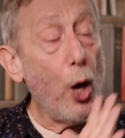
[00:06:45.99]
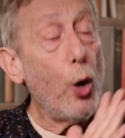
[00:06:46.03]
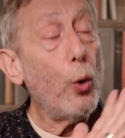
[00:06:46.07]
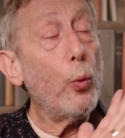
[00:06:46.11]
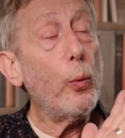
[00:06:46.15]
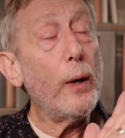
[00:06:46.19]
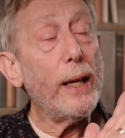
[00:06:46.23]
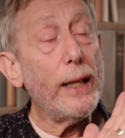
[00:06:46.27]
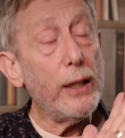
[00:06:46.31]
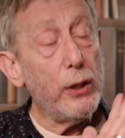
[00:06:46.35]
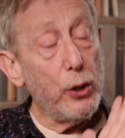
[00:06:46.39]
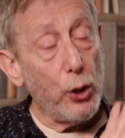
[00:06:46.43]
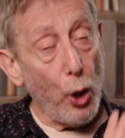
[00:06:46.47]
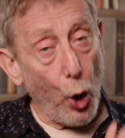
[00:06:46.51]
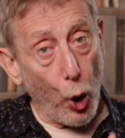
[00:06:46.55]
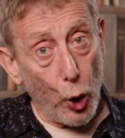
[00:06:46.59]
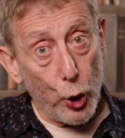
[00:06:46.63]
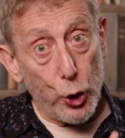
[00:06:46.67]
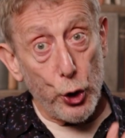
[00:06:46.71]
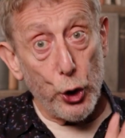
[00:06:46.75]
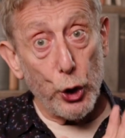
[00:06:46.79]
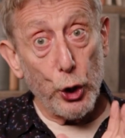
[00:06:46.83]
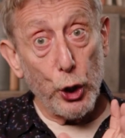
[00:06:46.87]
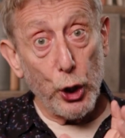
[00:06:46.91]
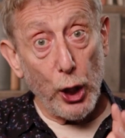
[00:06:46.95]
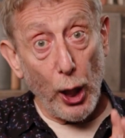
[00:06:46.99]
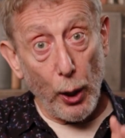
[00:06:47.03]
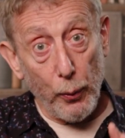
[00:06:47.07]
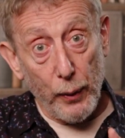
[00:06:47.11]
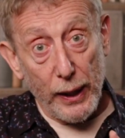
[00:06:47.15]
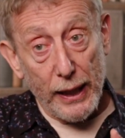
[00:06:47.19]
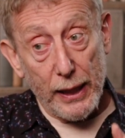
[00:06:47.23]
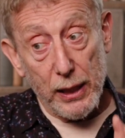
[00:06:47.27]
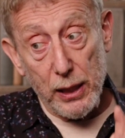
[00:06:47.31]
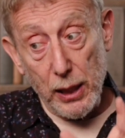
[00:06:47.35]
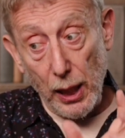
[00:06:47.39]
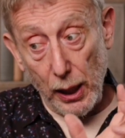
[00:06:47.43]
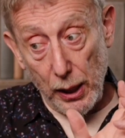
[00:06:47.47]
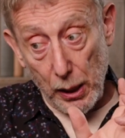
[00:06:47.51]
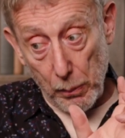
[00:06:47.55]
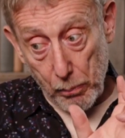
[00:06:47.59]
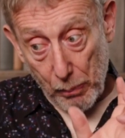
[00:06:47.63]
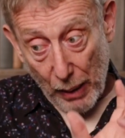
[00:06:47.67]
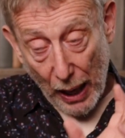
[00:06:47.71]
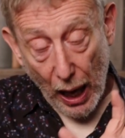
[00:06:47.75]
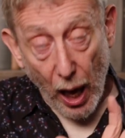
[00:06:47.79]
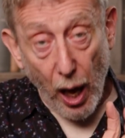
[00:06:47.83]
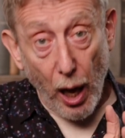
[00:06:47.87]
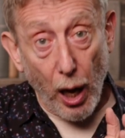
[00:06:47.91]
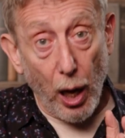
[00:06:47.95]
we're not going to the
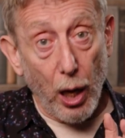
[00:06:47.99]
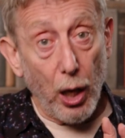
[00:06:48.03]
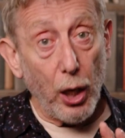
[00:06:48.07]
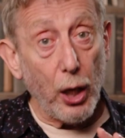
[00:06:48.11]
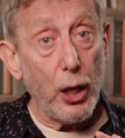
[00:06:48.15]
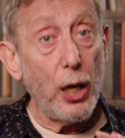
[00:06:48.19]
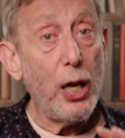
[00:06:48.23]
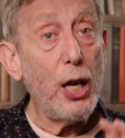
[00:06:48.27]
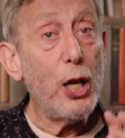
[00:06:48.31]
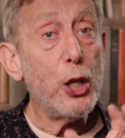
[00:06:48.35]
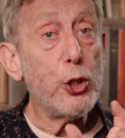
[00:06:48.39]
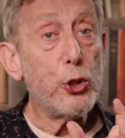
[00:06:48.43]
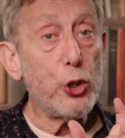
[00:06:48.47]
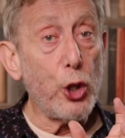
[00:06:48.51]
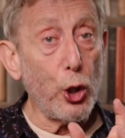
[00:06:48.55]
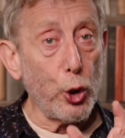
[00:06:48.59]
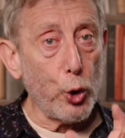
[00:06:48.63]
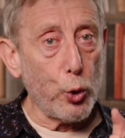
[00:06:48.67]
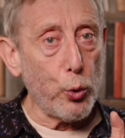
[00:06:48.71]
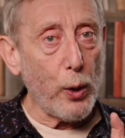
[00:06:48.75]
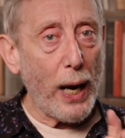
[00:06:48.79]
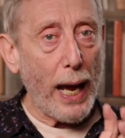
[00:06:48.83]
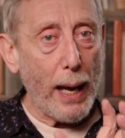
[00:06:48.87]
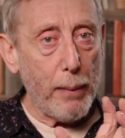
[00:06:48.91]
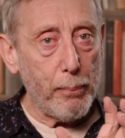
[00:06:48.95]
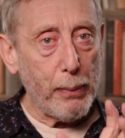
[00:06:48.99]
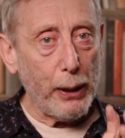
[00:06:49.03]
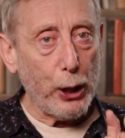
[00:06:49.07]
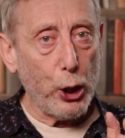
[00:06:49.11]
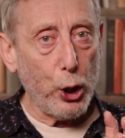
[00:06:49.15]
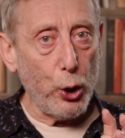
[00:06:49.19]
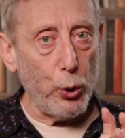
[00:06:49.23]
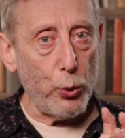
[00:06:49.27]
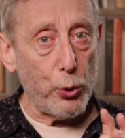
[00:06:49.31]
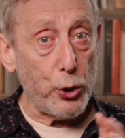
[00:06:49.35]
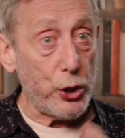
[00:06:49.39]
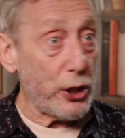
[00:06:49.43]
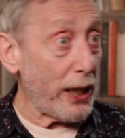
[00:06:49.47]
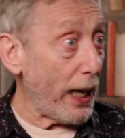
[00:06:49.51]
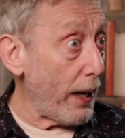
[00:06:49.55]
park to grab a goose.